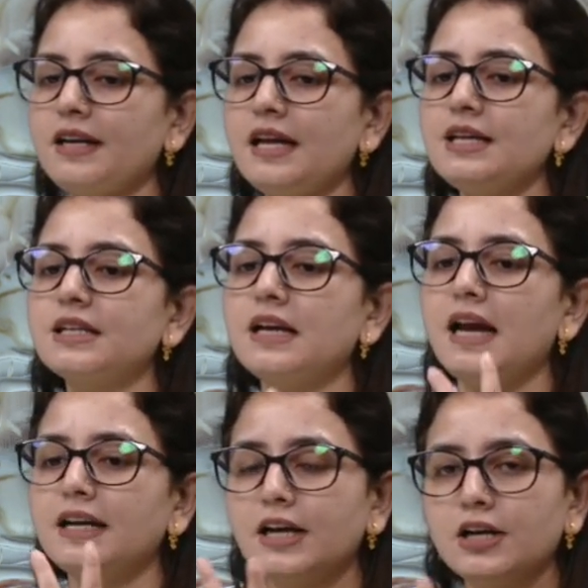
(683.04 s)
is
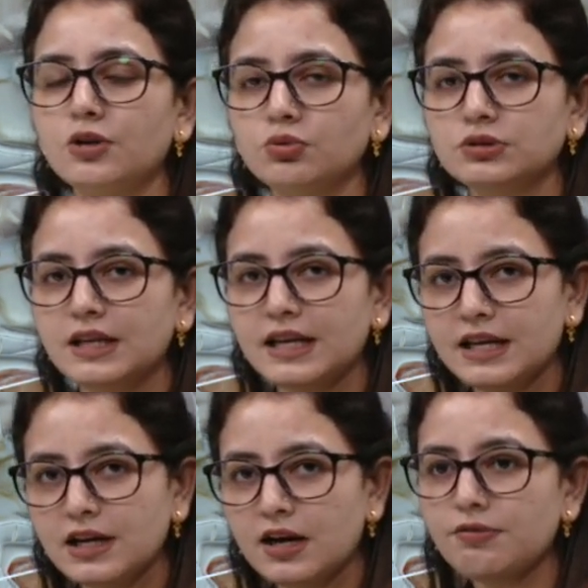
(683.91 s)
connected to the
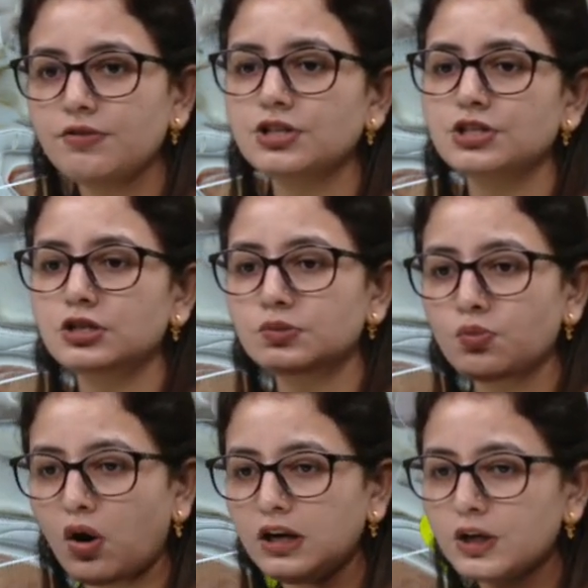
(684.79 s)
ear, which is a
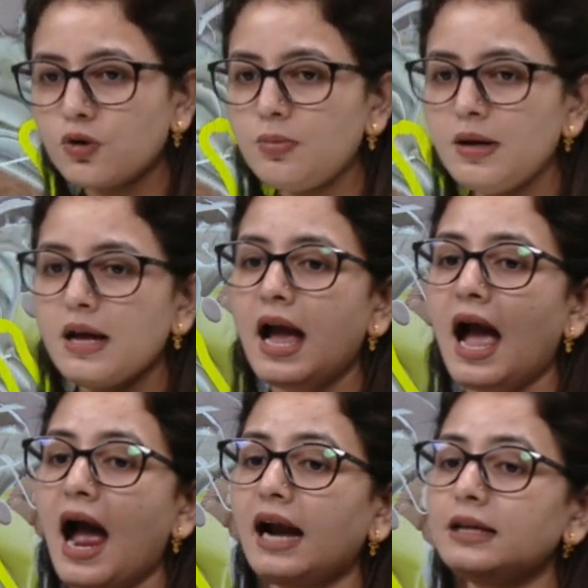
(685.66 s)
small tube,
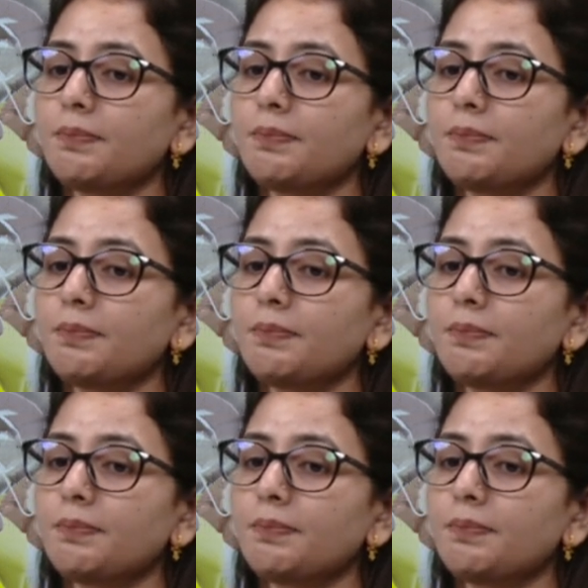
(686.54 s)
and the